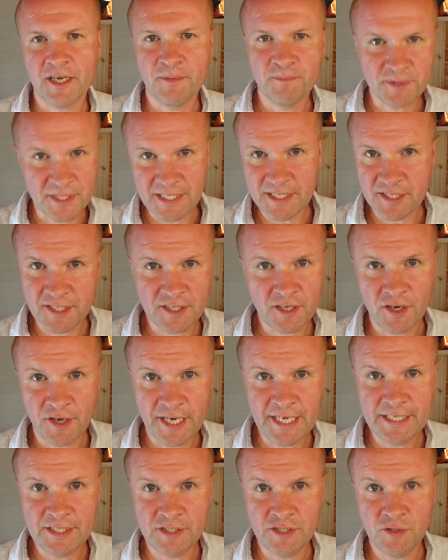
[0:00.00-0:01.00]
comes
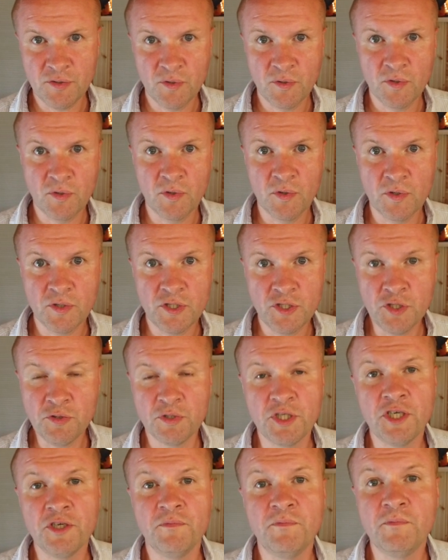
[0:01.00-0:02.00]
inside your
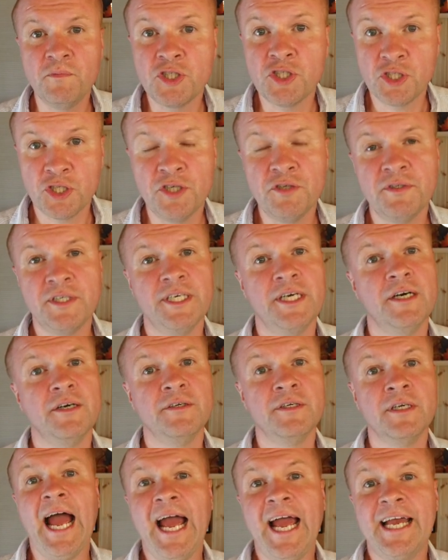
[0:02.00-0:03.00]
YouTube
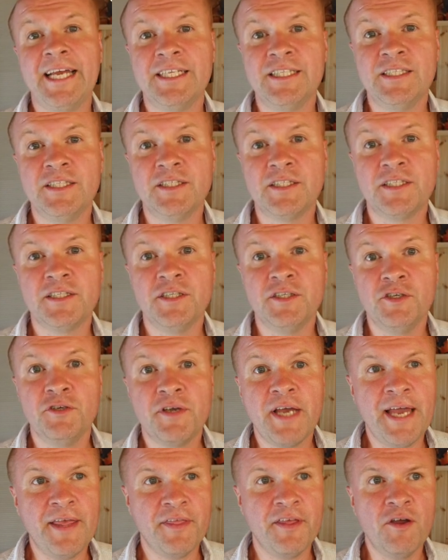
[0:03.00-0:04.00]
studio, and you
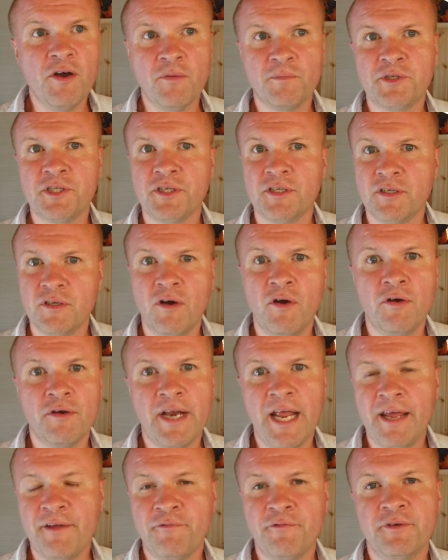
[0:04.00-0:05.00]
get the option
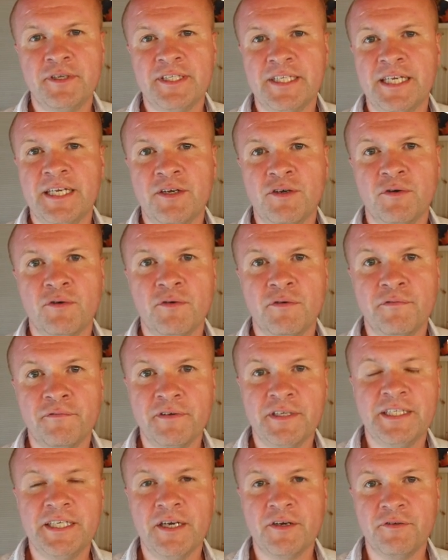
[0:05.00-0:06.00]
on every single
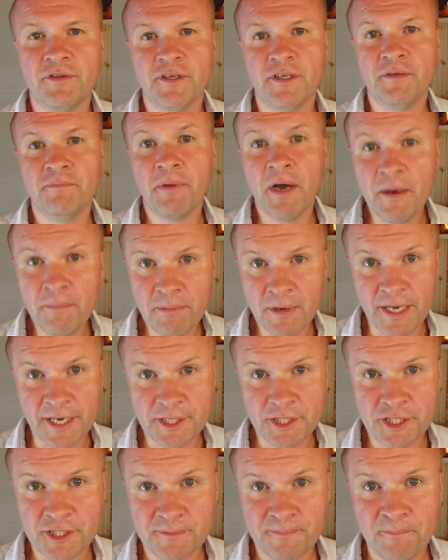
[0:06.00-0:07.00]
video that you
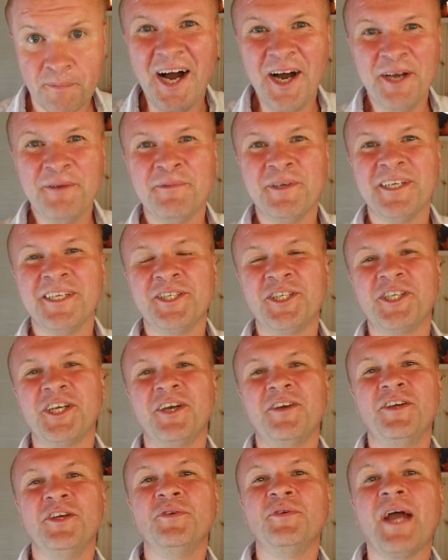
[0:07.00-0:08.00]
publish. I'm going to show
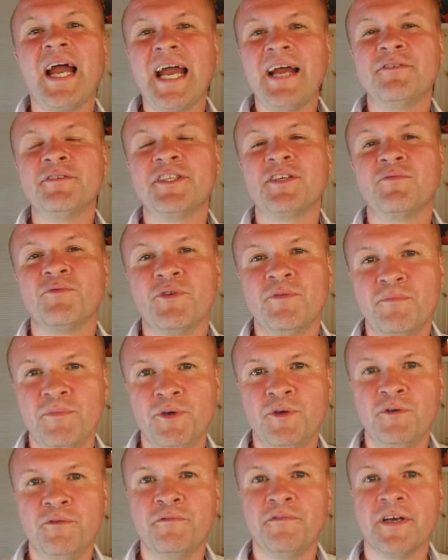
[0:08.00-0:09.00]
you how to
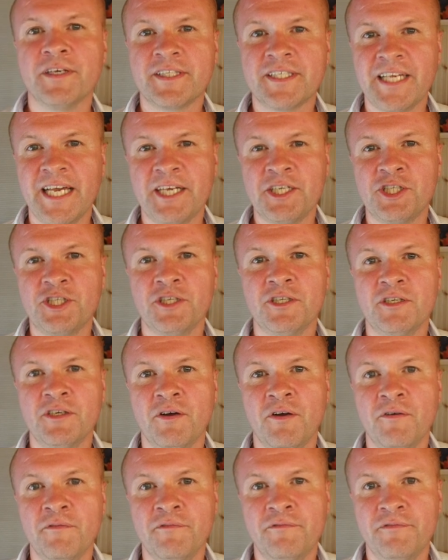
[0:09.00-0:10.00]
remove a section
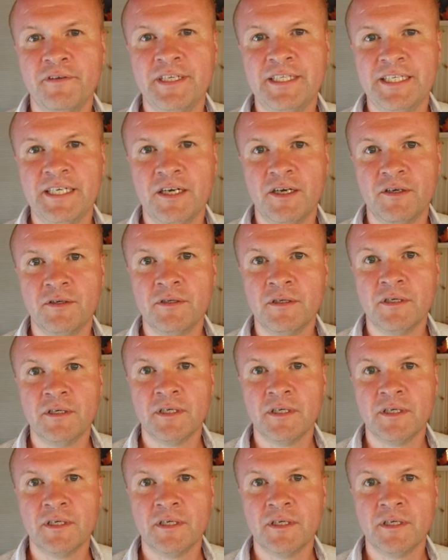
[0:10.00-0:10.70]
of video